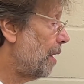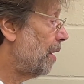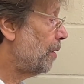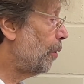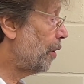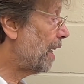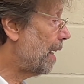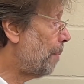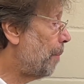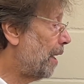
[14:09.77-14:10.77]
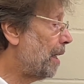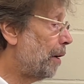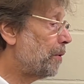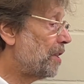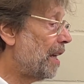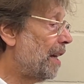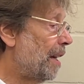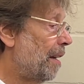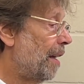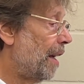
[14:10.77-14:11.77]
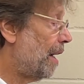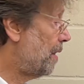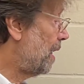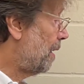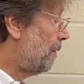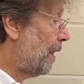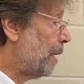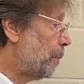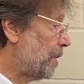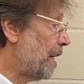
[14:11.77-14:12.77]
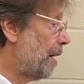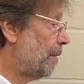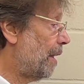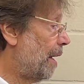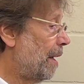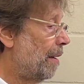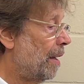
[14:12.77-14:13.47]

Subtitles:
looking at my notes here than if they were down there.